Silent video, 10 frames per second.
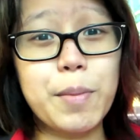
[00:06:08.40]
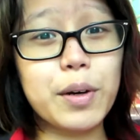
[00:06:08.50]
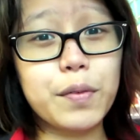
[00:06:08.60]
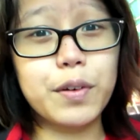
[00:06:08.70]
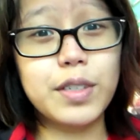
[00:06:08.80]

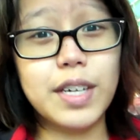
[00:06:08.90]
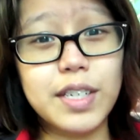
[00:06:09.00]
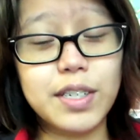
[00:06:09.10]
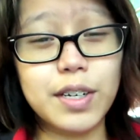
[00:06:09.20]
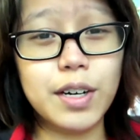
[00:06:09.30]
microphone test
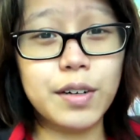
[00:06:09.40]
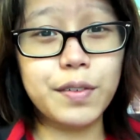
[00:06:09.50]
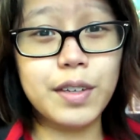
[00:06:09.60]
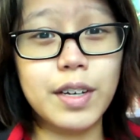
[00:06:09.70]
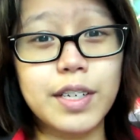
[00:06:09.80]
of
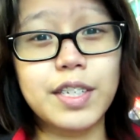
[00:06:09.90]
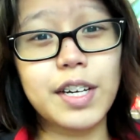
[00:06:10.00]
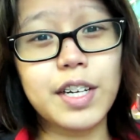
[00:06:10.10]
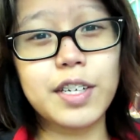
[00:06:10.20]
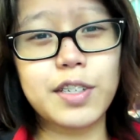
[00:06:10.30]
the
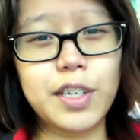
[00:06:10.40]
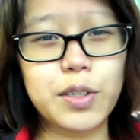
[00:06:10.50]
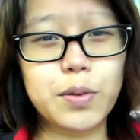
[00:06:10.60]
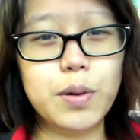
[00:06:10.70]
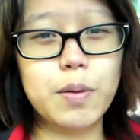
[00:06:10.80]
Sades
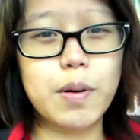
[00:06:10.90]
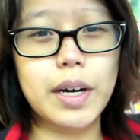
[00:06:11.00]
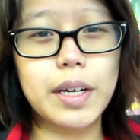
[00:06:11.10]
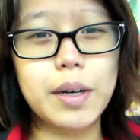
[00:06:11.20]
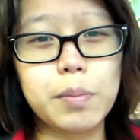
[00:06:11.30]

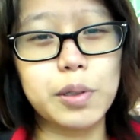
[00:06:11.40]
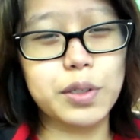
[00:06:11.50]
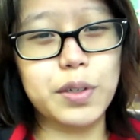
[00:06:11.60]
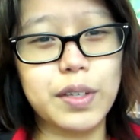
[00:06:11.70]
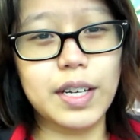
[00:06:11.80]
D201
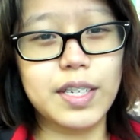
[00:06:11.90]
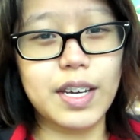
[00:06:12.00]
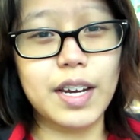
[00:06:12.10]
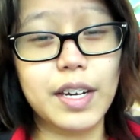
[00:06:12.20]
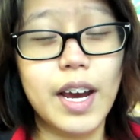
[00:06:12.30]
Bluetooth
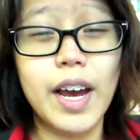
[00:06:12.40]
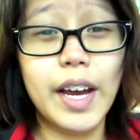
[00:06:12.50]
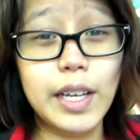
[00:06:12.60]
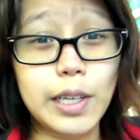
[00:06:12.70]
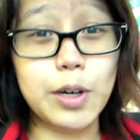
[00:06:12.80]
headset.
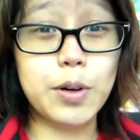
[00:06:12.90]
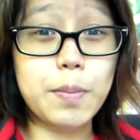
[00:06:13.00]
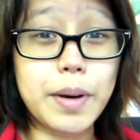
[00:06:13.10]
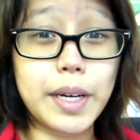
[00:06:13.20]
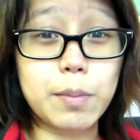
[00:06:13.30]
Hello,
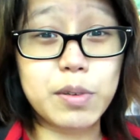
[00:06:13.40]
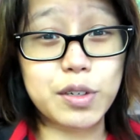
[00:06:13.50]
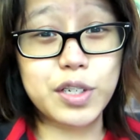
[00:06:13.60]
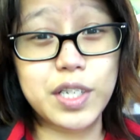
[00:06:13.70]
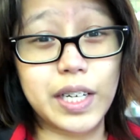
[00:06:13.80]
my name is
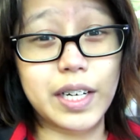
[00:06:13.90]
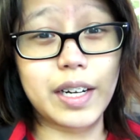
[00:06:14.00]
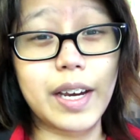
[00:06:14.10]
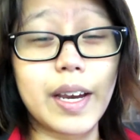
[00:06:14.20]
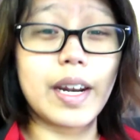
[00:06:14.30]
Christine
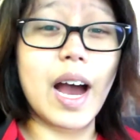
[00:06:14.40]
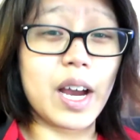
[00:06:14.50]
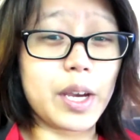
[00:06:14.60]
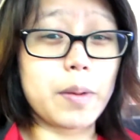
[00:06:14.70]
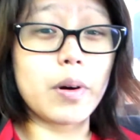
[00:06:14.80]
and I
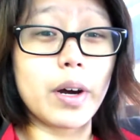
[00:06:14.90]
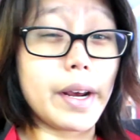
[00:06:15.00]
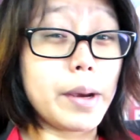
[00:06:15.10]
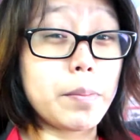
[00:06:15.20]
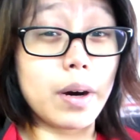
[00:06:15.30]
am on
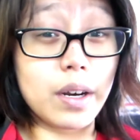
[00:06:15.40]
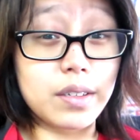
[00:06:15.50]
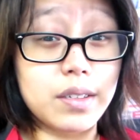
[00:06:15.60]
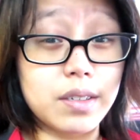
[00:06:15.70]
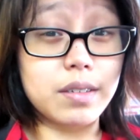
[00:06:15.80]
a
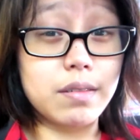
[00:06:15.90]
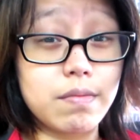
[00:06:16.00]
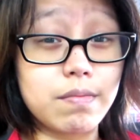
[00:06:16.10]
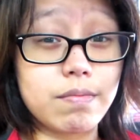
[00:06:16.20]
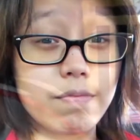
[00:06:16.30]
bus.